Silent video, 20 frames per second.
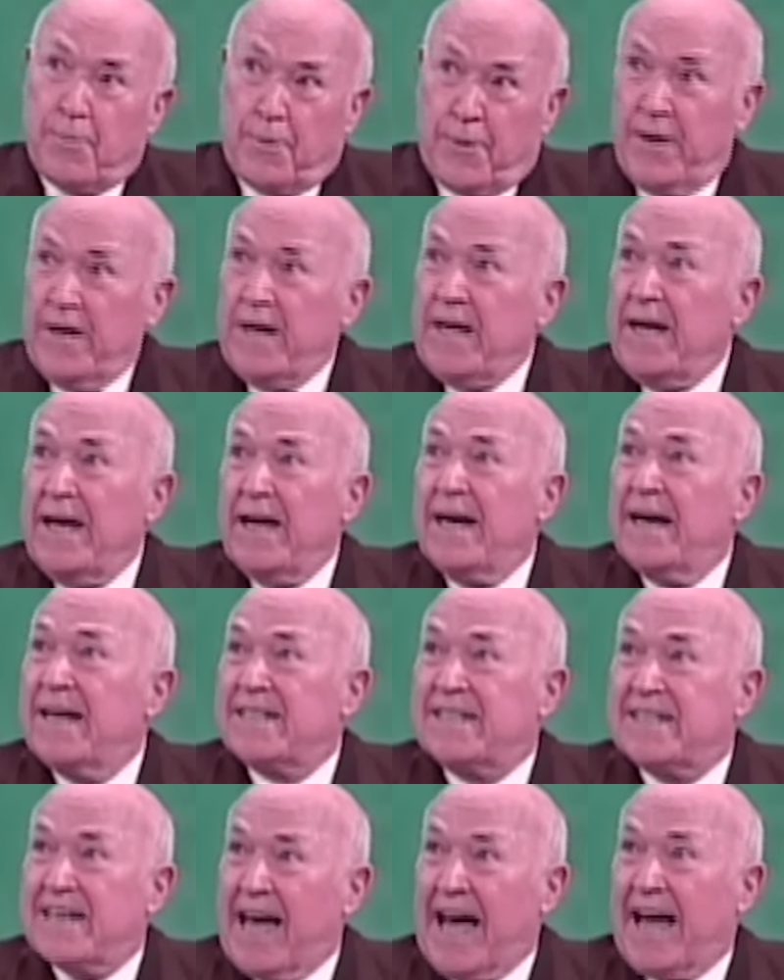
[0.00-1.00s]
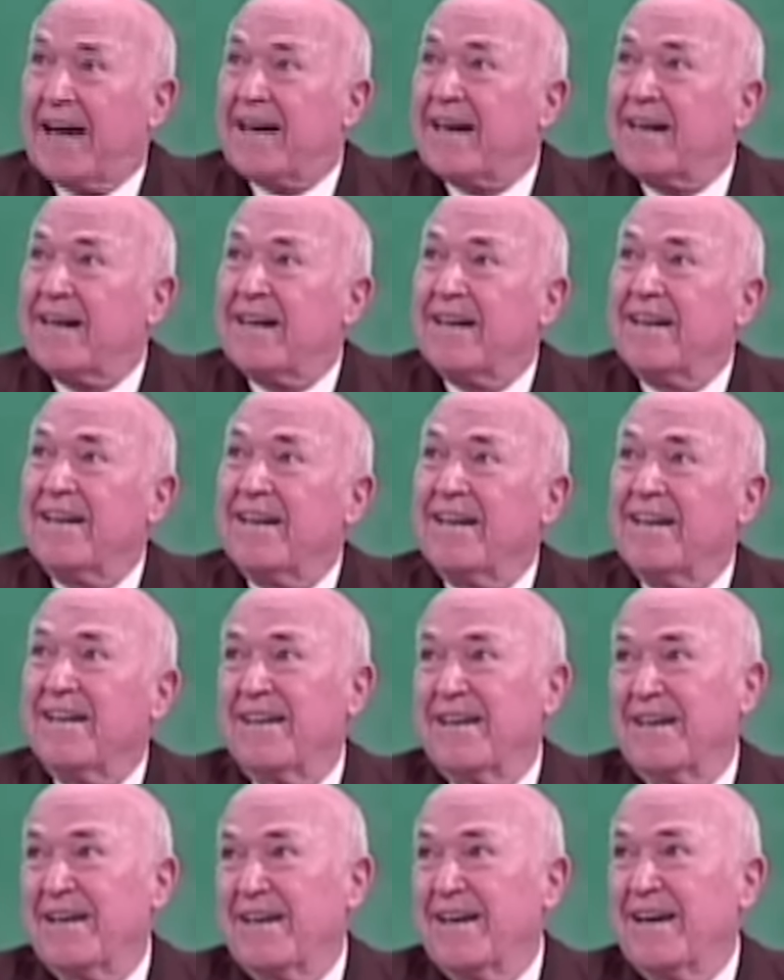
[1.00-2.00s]
pre-attack
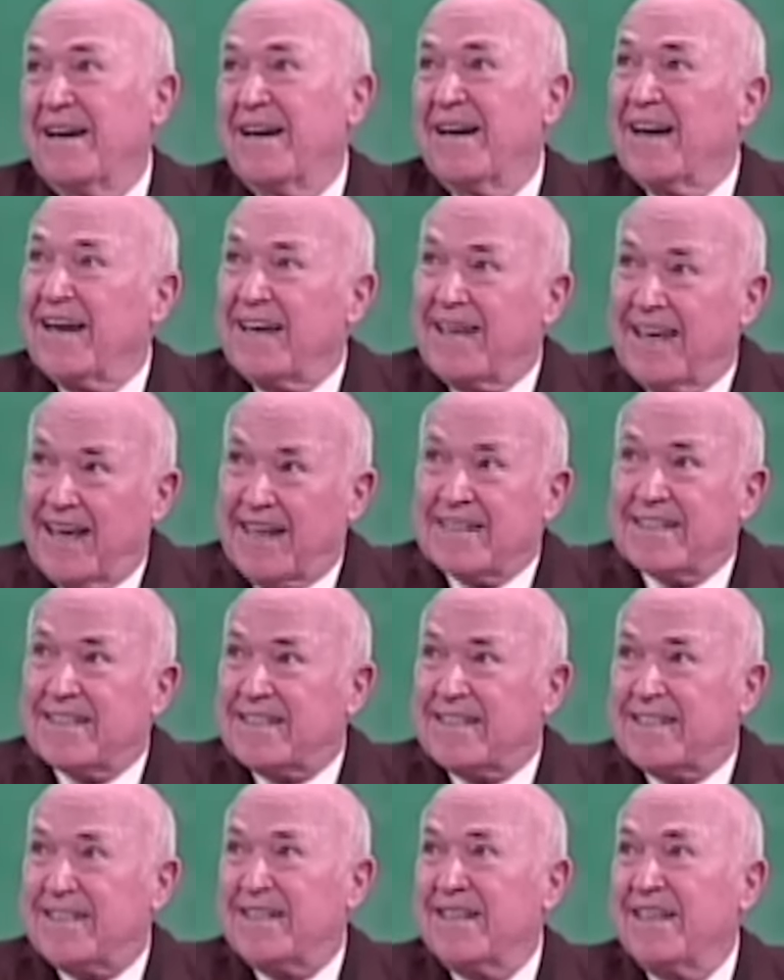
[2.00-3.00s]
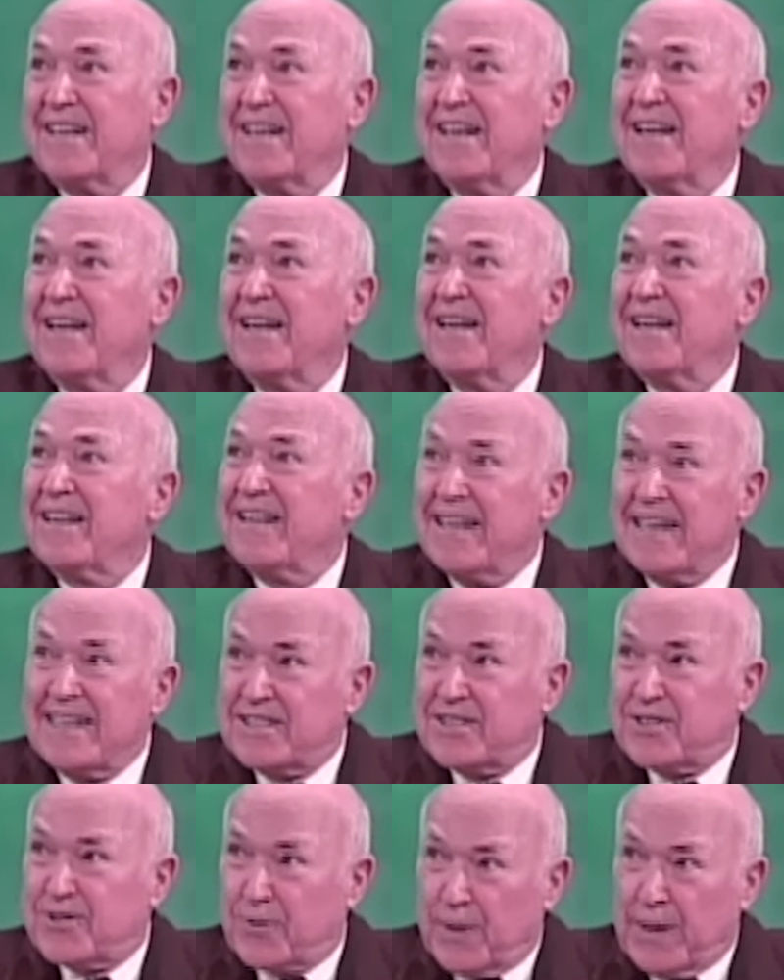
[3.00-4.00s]
against
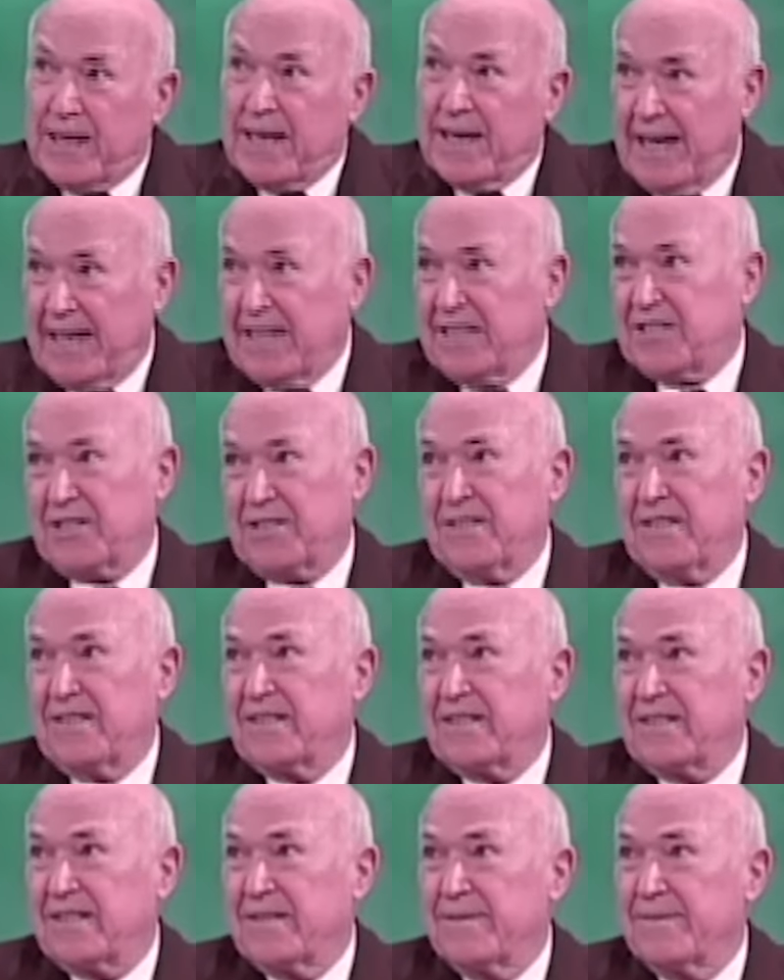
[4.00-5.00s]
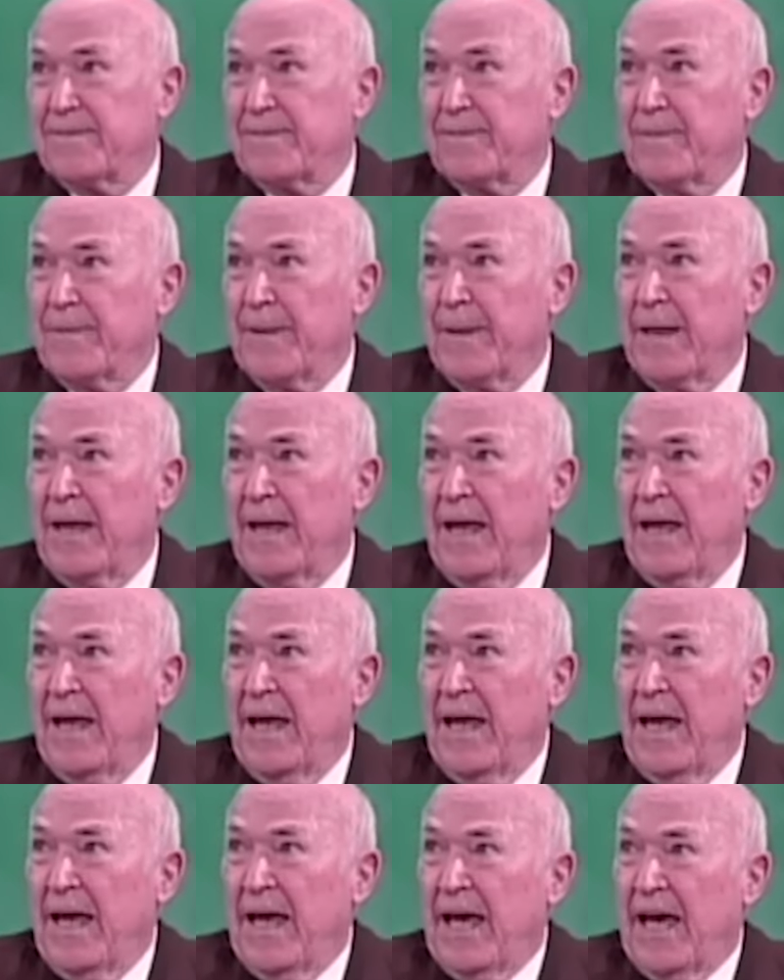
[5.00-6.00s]
these three nations.
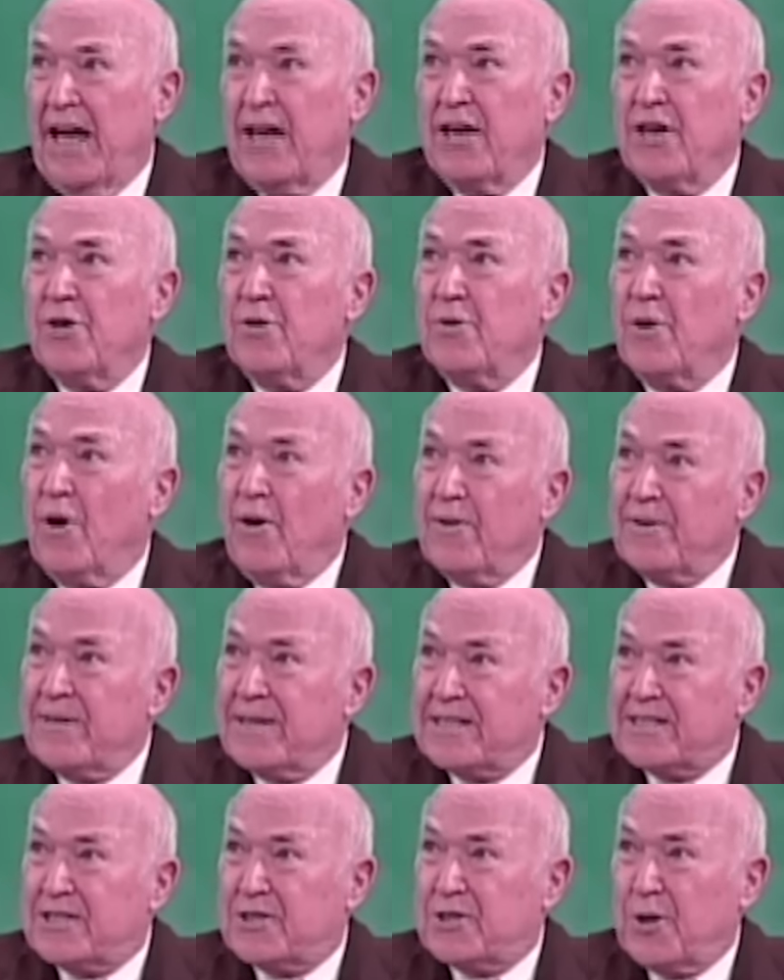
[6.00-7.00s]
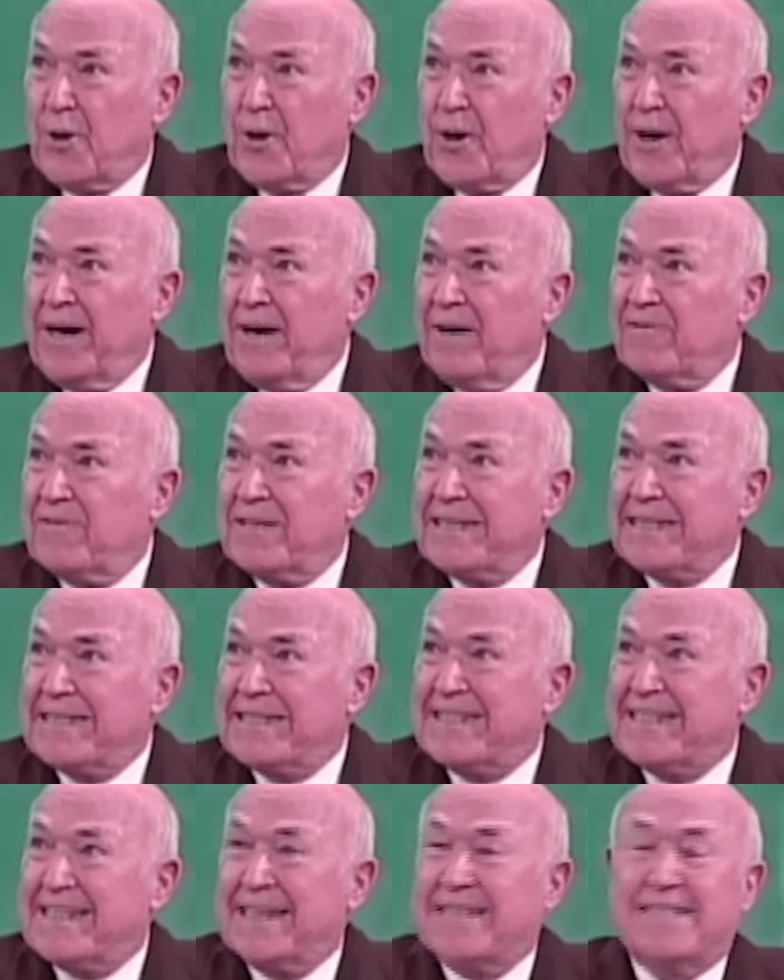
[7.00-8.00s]
And you know the story of the
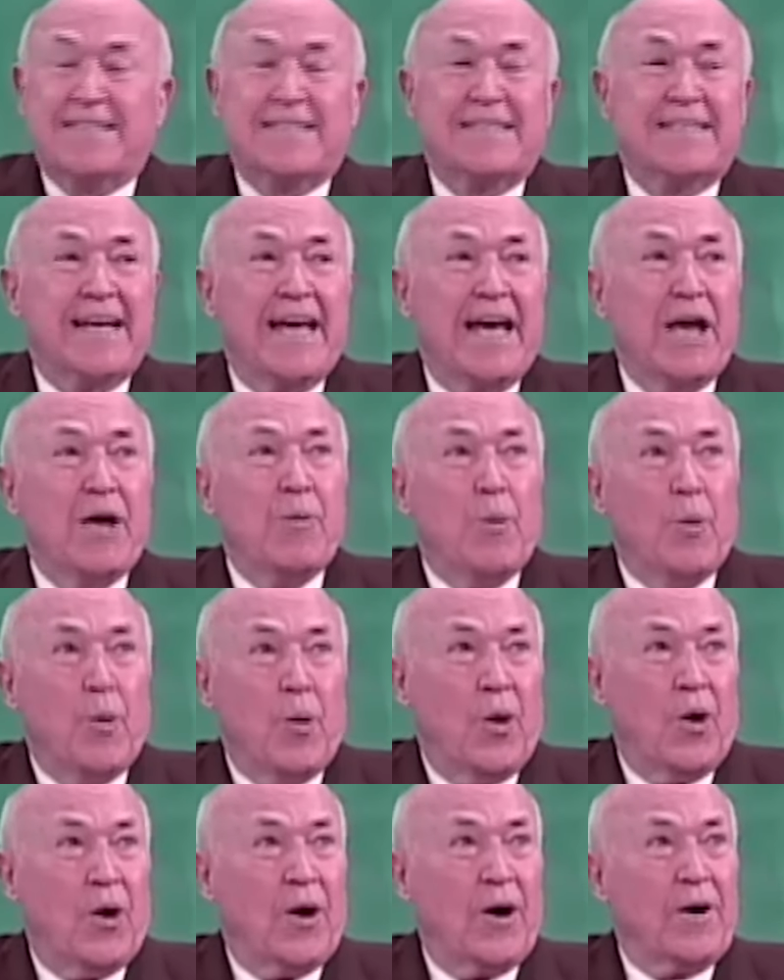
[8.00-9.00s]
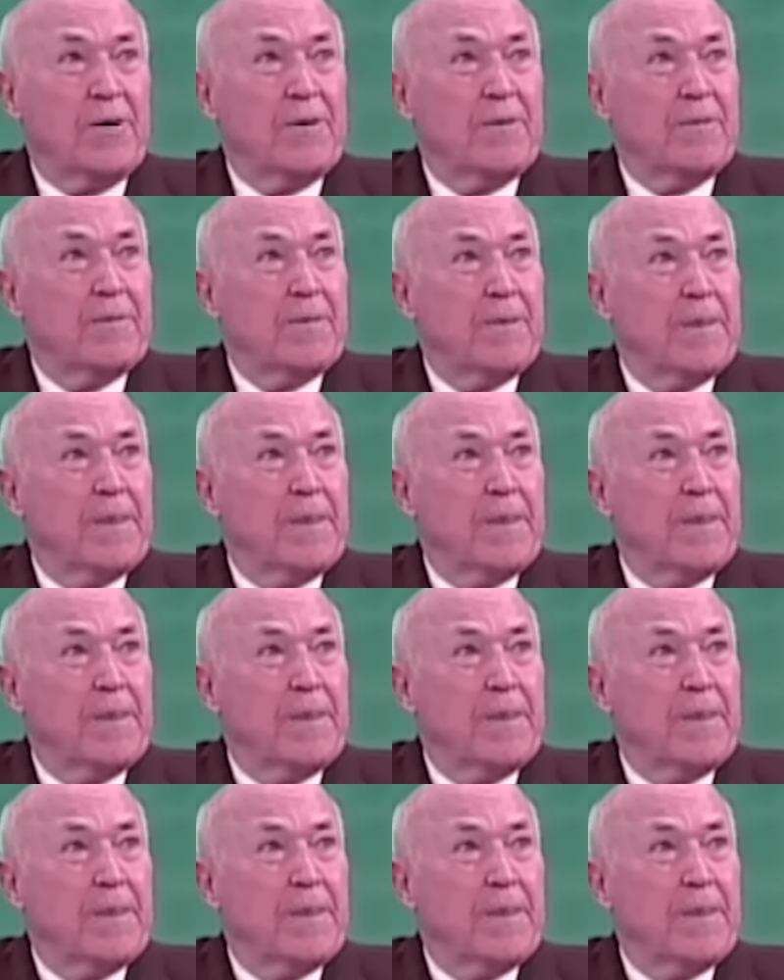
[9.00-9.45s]
Six-Day War,